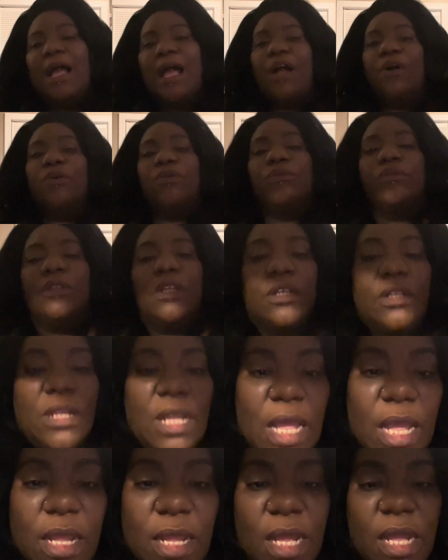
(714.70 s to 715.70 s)
out
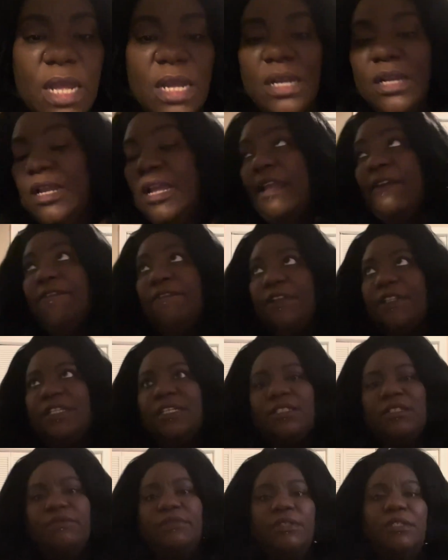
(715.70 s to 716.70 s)
if it
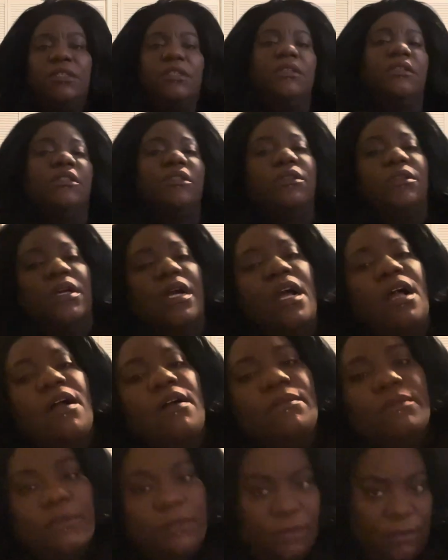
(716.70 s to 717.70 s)
doesn't really look
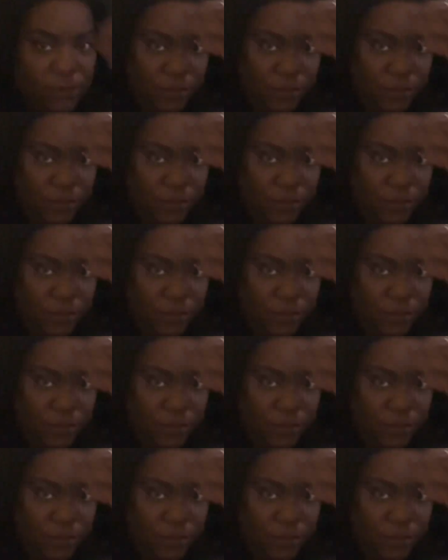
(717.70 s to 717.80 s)
um,